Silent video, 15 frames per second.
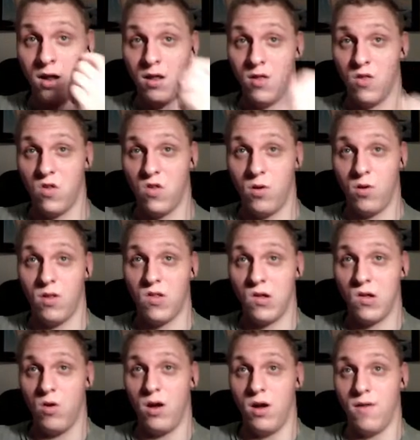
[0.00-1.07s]
So that's all
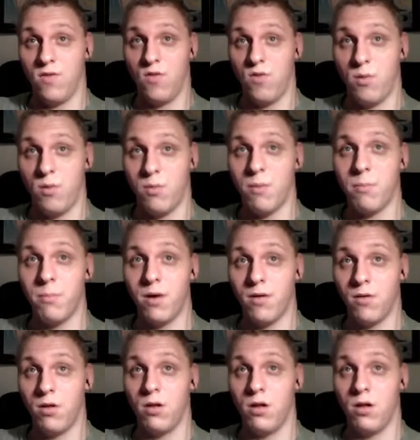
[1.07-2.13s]
you have to remember.
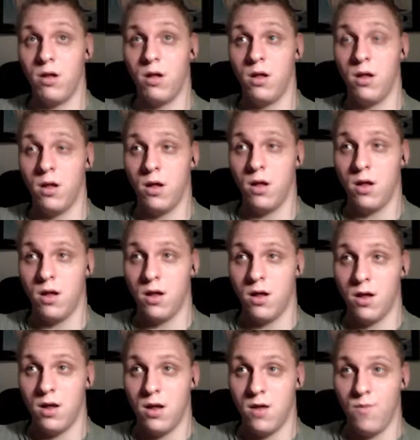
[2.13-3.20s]

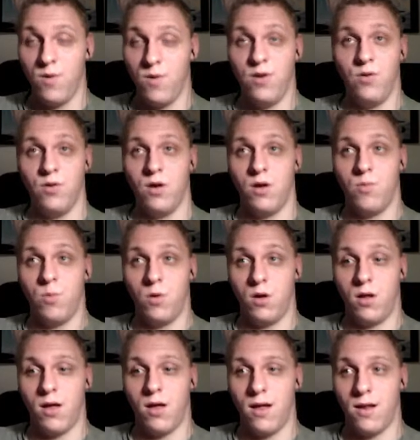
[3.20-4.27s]
We do not want to
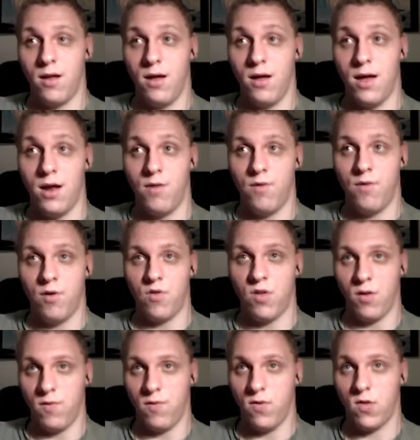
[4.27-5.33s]
get ahead of
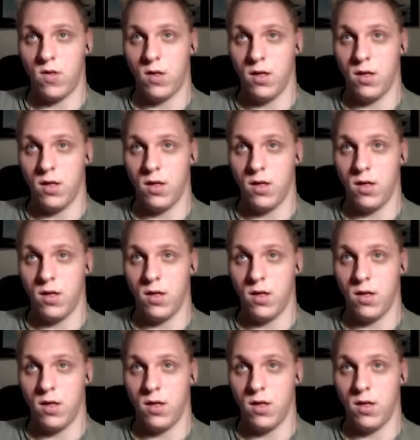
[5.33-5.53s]
ourselves.